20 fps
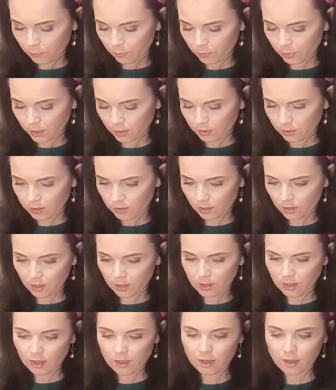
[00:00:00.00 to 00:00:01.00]
because the
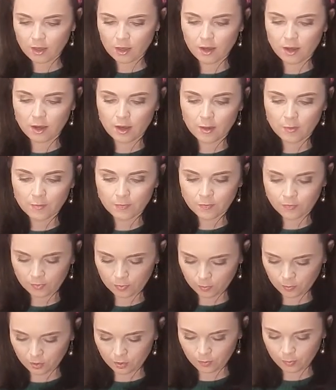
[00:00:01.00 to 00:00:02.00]
thinner they are,
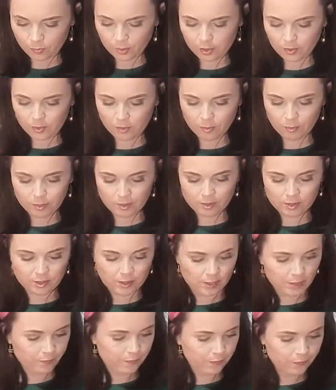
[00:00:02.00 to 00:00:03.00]
you can burn them
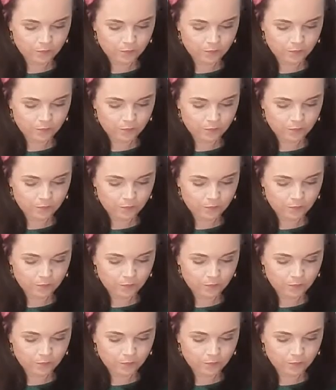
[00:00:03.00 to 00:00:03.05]
easily.